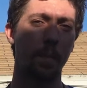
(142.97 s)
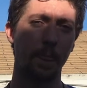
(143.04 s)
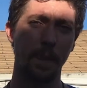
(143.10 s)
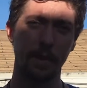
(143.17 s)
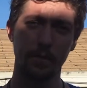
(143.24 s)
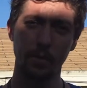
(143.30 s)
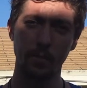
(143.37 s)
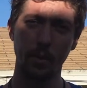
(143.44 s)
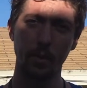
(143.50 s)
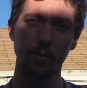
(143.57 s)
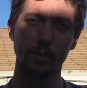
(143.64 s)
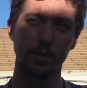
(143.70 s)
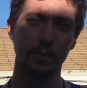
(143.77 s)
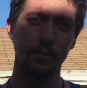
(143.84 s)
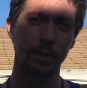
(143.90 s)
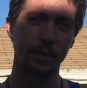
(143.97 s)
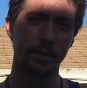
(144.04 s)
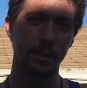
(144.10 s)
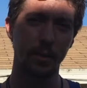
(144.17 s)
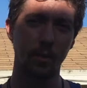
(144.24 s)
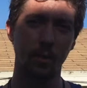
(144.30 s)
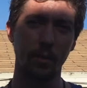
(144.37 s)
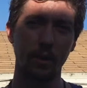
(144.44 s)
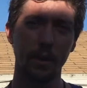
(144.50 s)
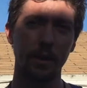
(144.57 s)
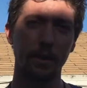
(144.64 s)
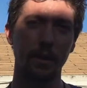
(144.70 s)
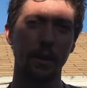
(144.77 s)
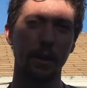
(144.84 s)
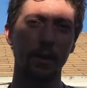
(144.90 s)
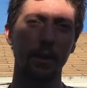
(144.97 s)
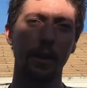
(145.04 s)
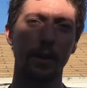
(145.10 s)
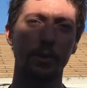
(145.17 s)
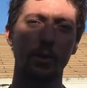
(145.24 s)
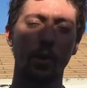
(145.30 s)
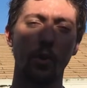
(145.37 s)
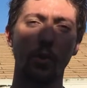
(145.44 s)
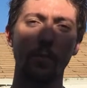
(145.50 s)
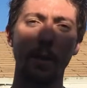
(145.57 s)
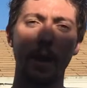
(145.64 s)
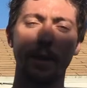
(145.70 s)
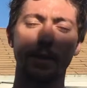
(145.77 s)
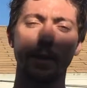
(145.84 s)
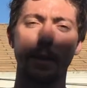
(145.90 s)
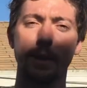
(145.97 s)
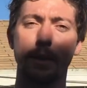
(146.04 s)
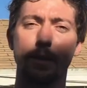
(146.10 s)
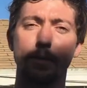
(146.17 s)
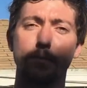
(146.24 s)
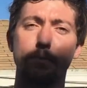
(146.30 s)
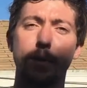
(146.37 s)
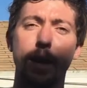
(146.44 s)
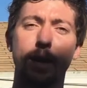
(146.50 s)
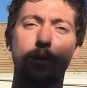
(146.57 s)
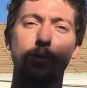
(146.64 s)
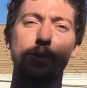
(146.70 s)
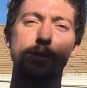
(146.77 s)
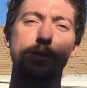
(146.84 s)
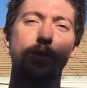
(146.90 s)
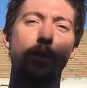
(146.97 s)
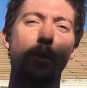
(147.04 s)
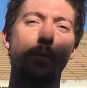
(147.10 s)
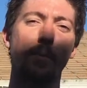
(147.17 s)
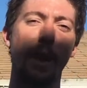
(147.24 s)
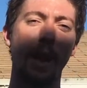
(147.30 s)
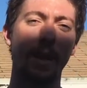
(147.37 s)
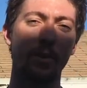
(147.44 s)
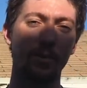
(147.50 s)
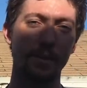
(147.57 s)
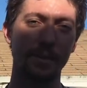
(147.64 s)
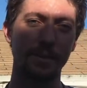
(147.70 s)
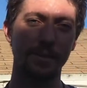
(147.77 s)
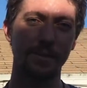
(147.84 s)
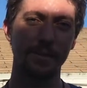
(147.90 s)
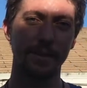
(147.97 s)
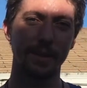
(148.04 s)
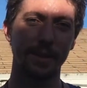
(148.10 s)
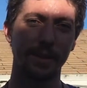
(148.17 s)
They have the most of these little electromagnetic microstar batteries